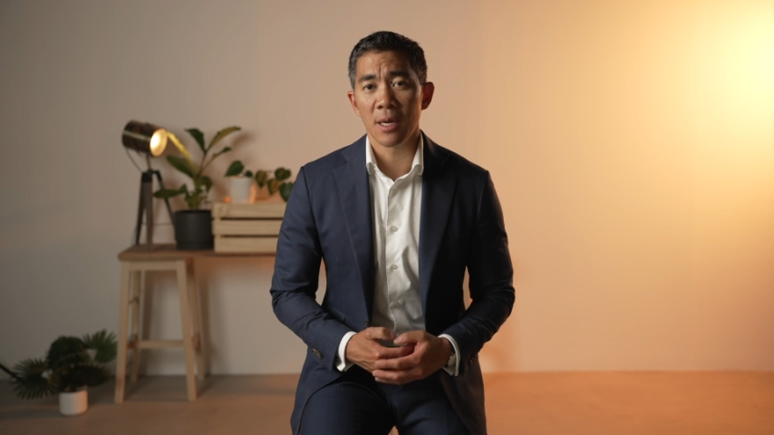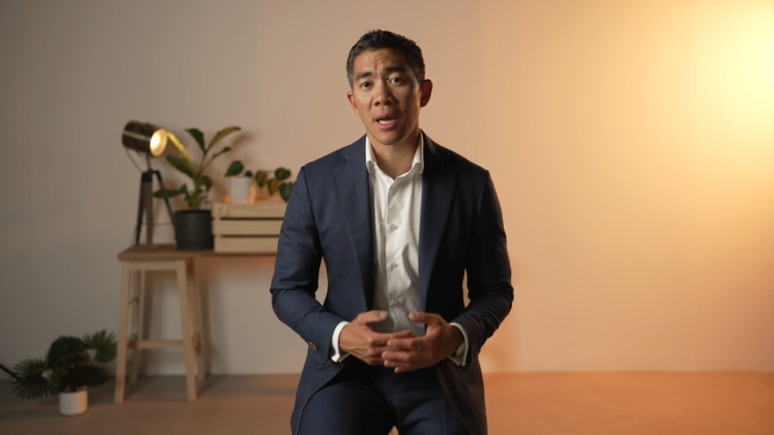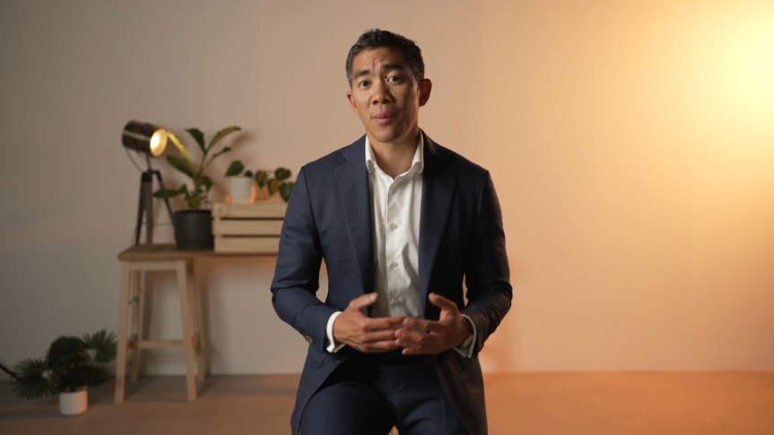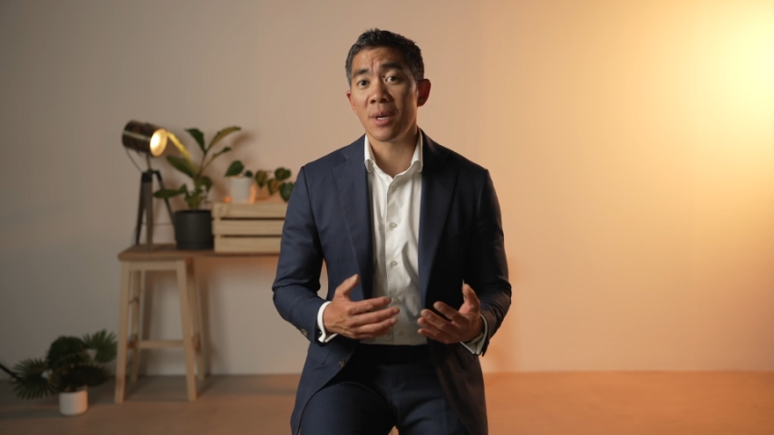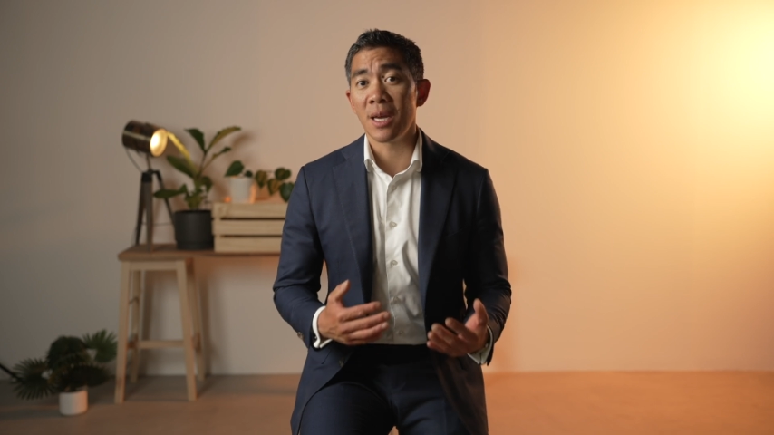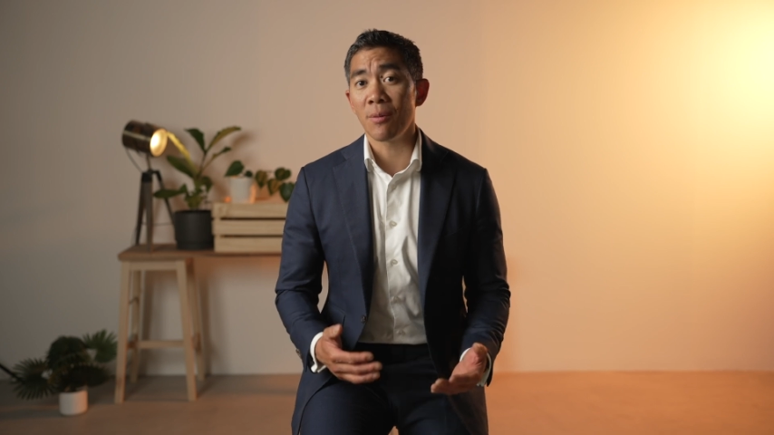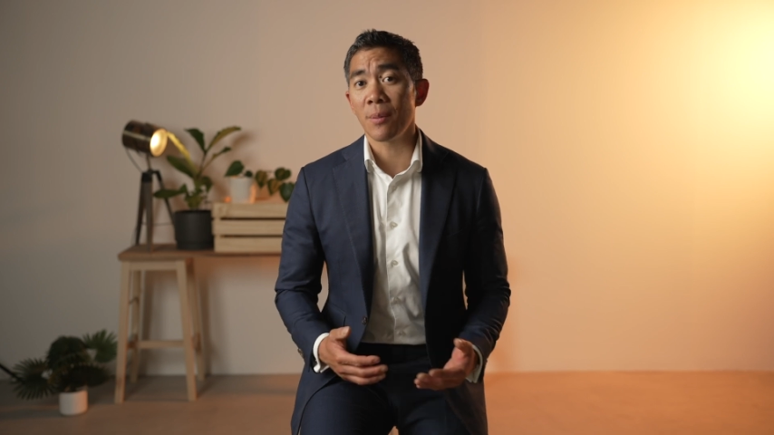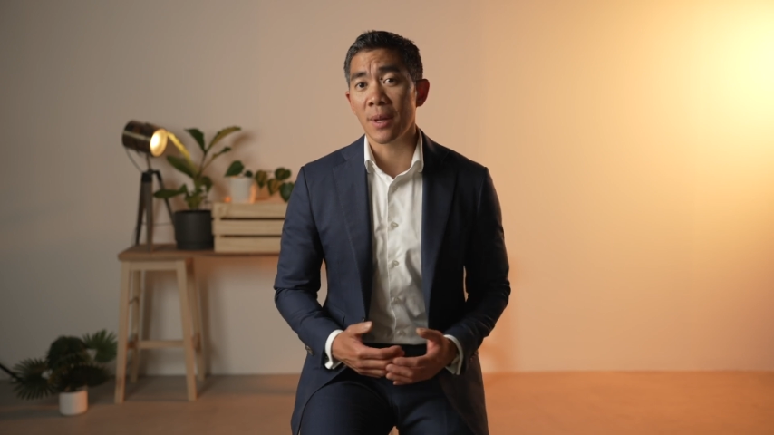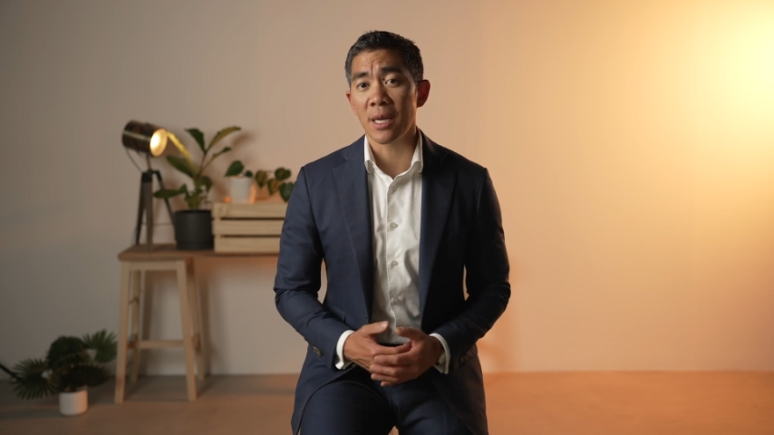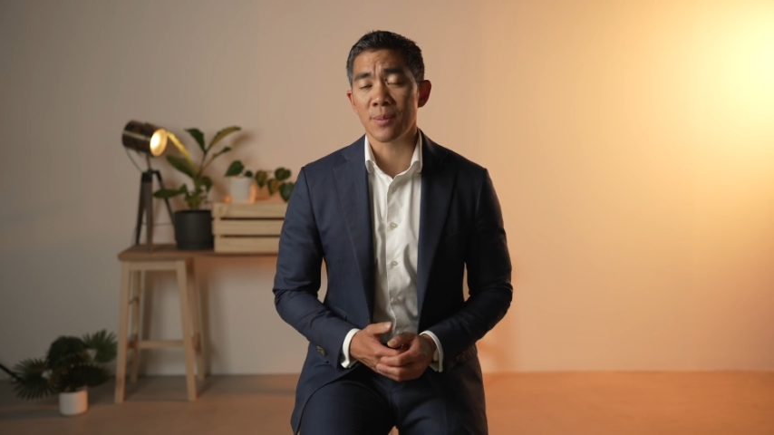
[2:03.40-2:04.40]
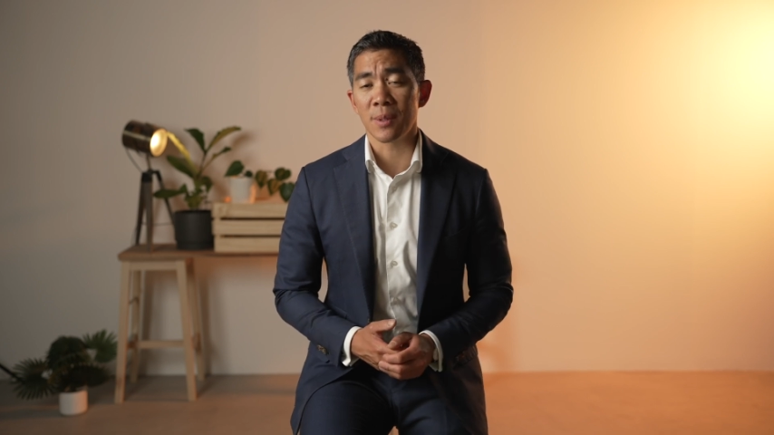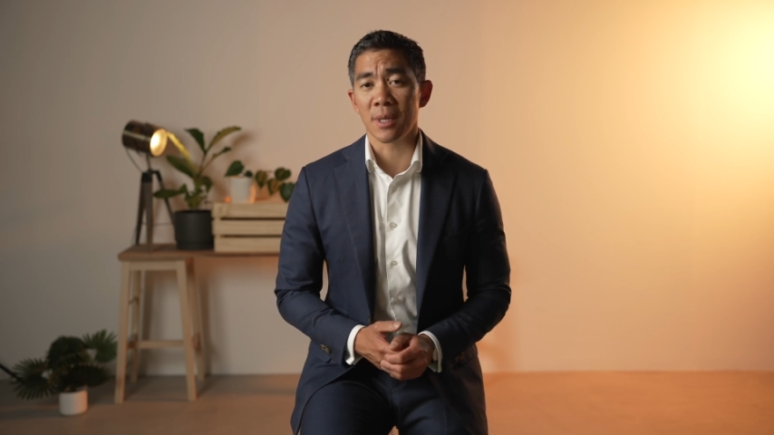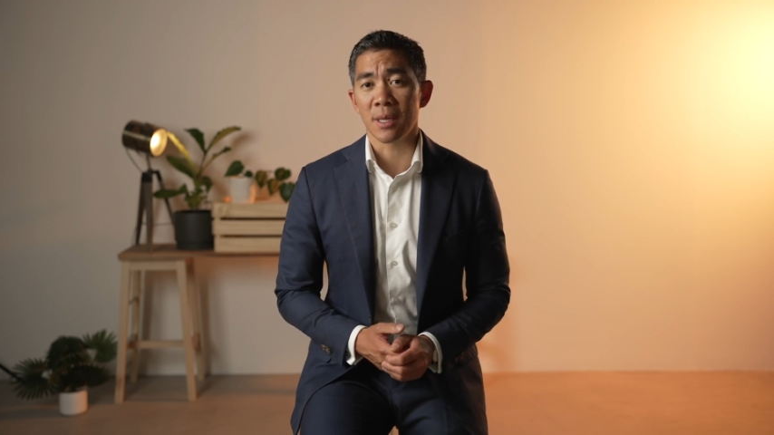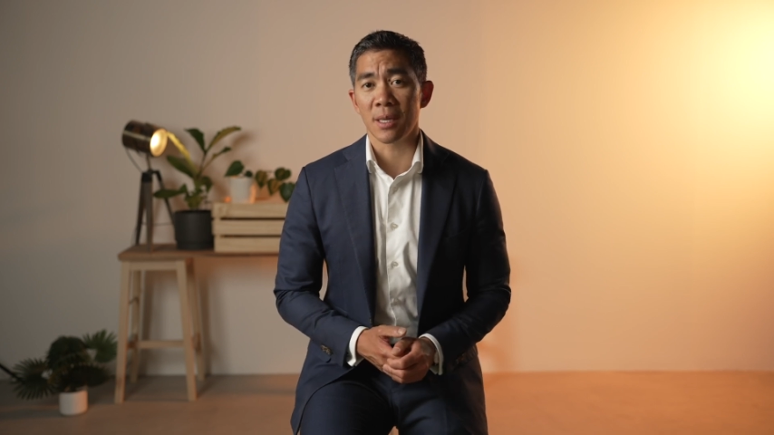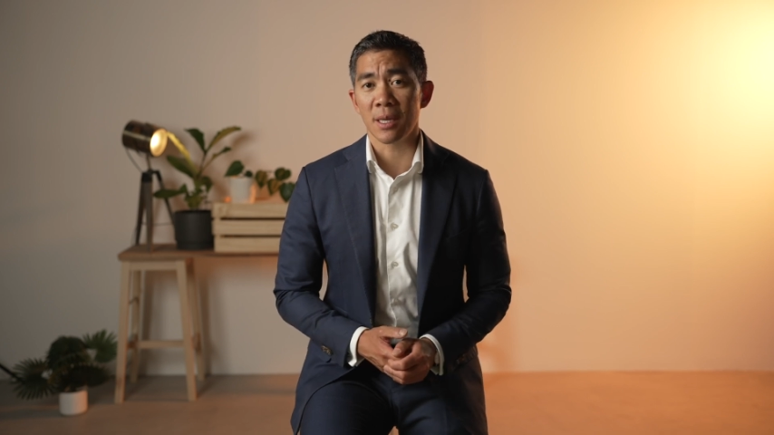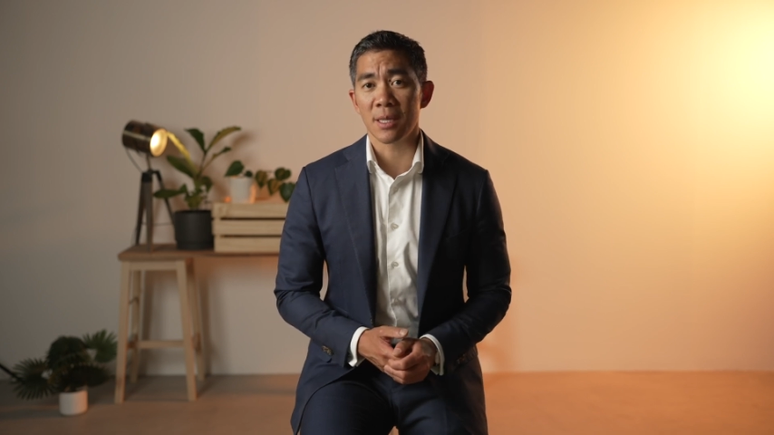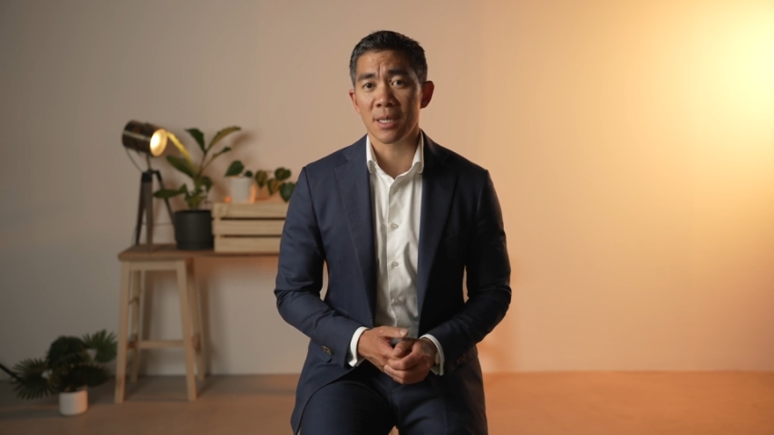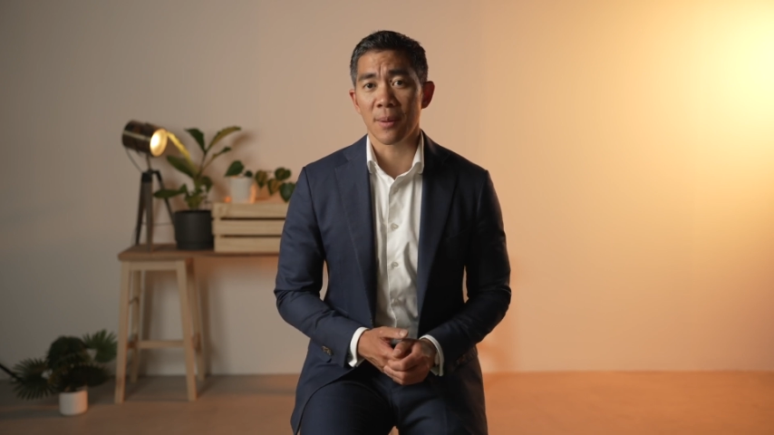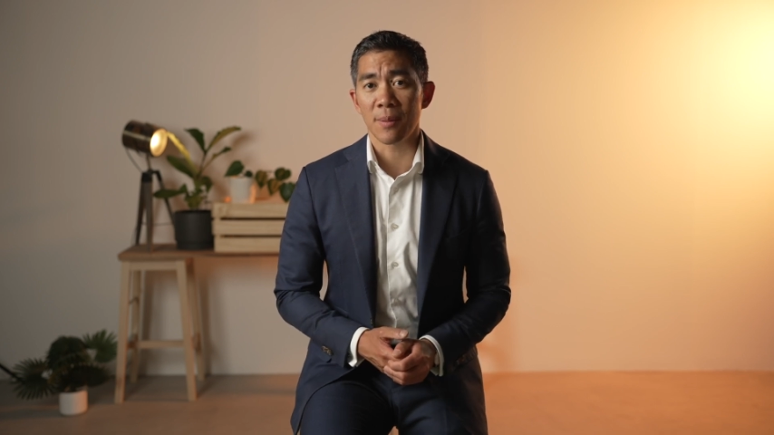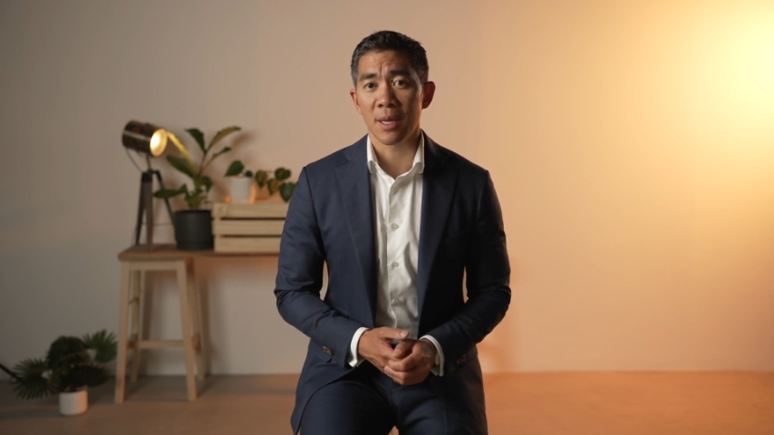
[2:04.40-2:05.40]
Now, a knee replacement
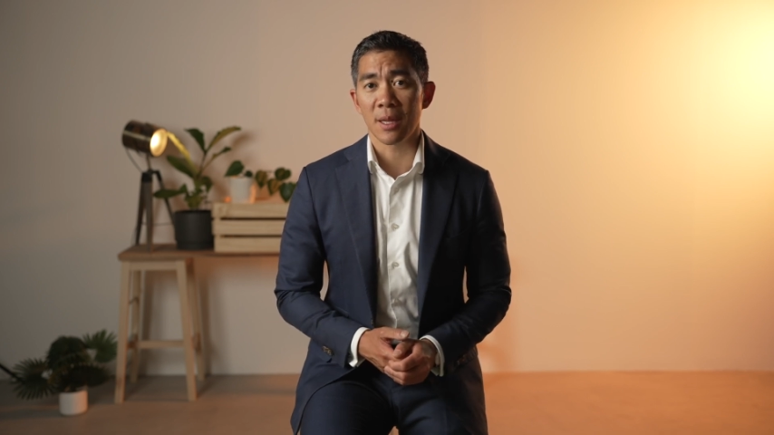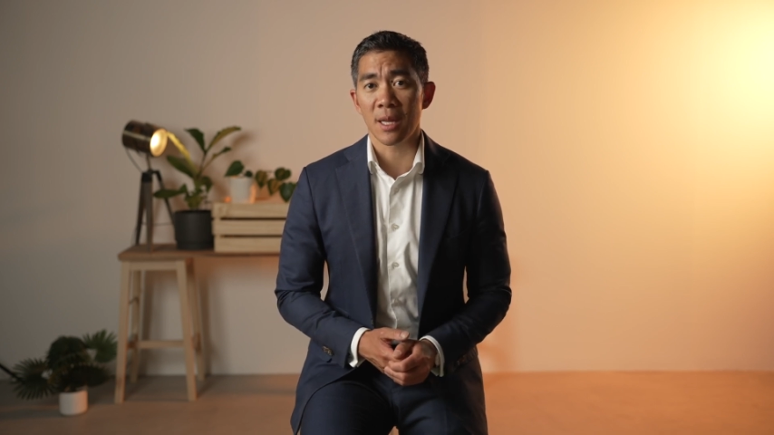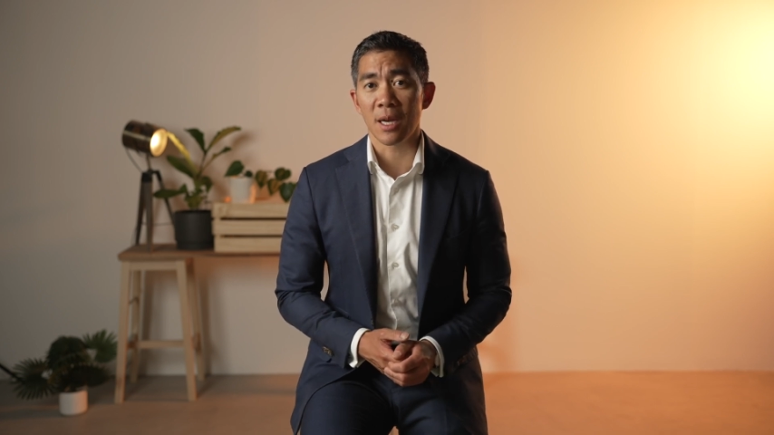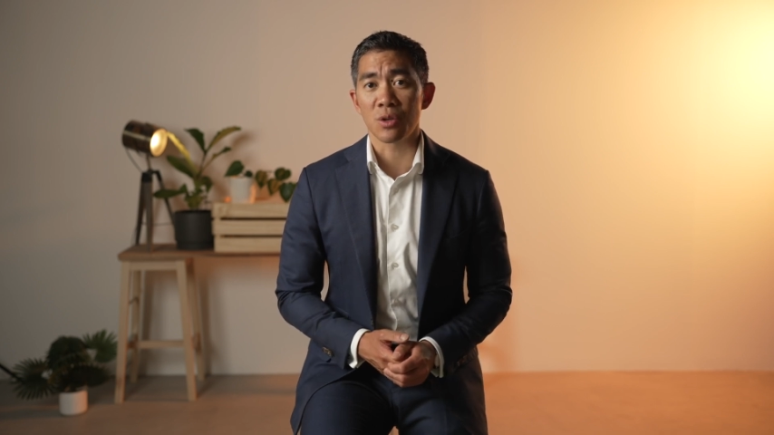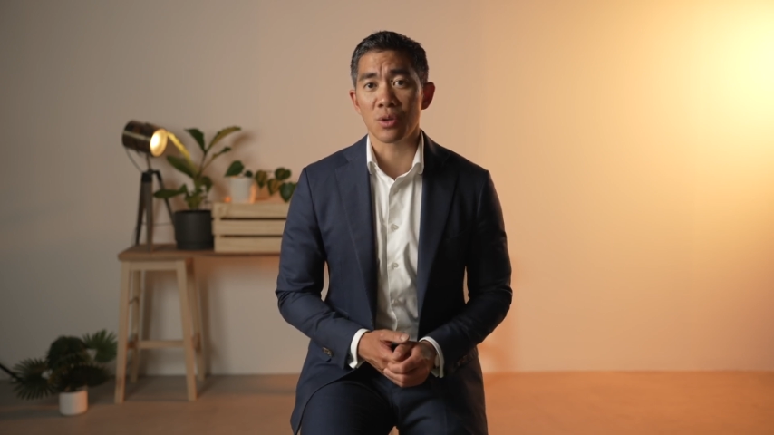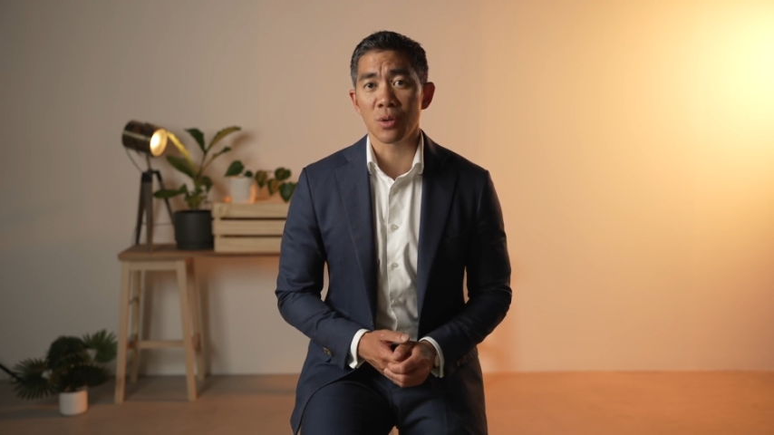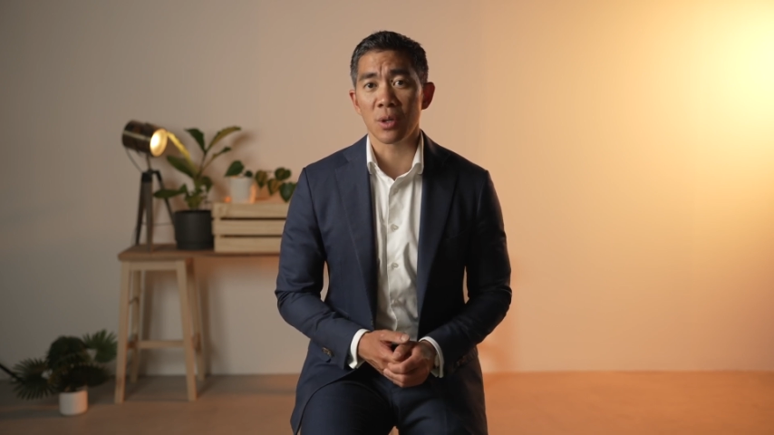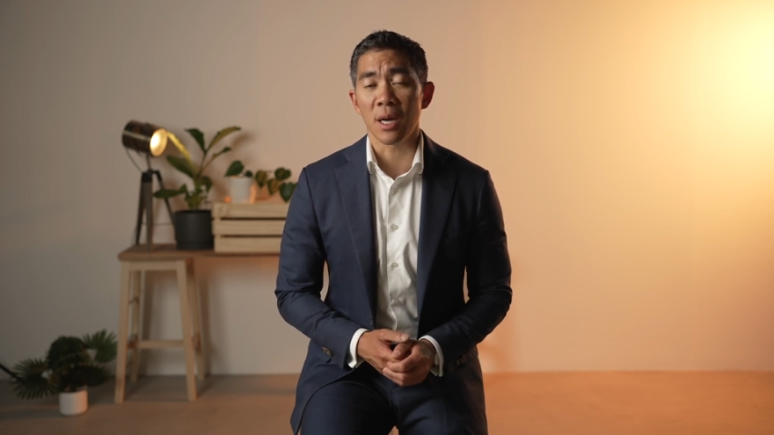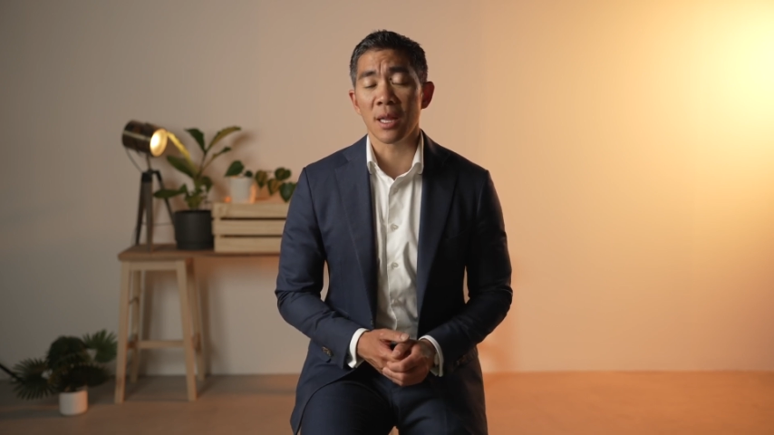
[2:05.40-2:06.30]
is something that should